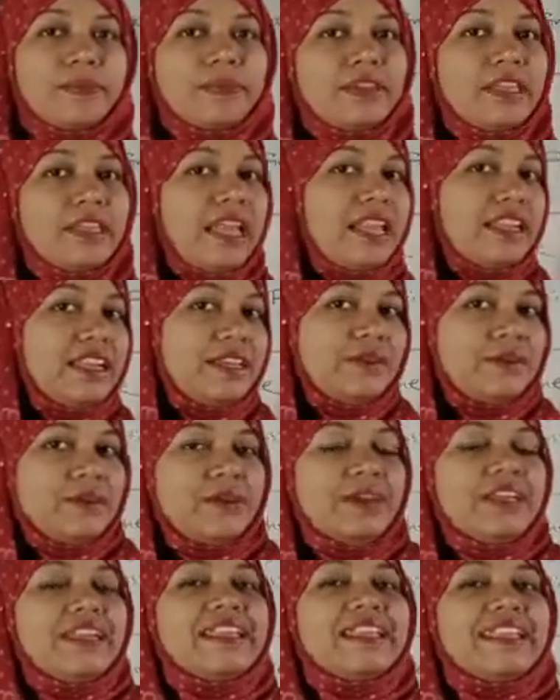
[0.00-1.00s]
Can you
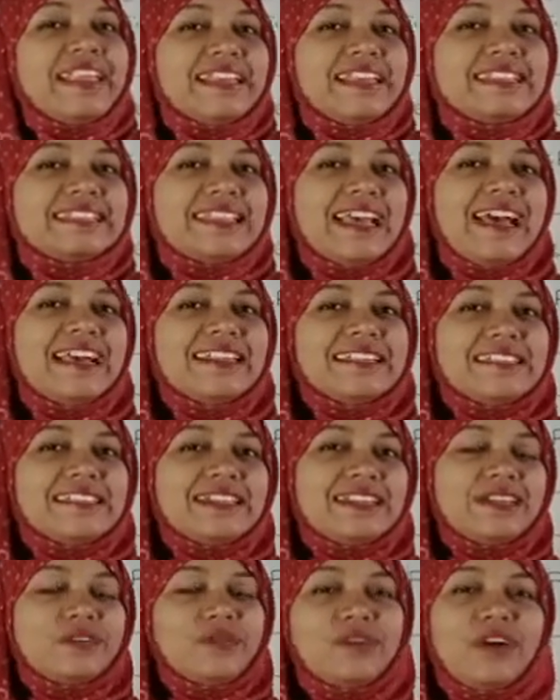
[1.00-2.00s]
guess the
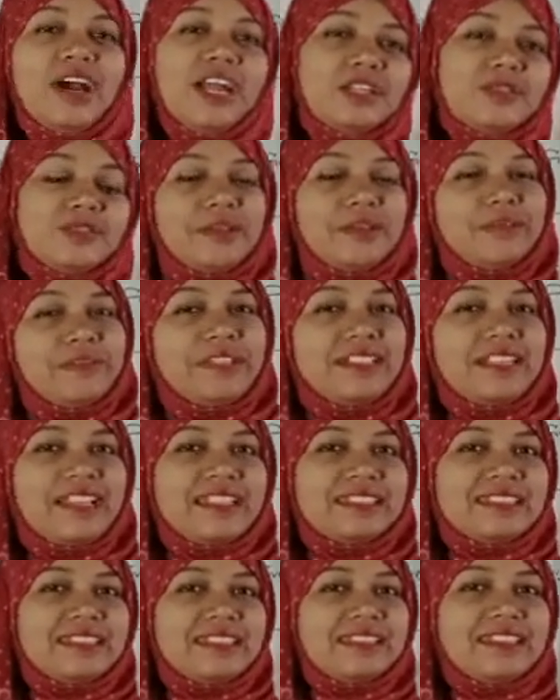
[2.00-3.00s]
answer? What will be the
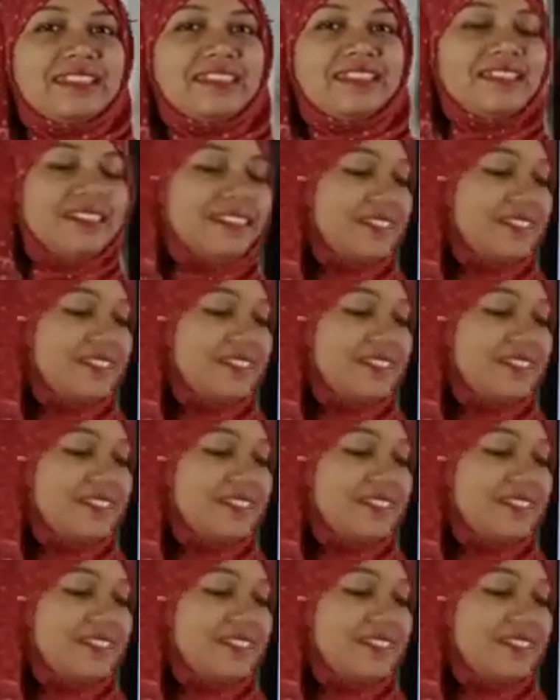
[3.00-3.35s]
answer?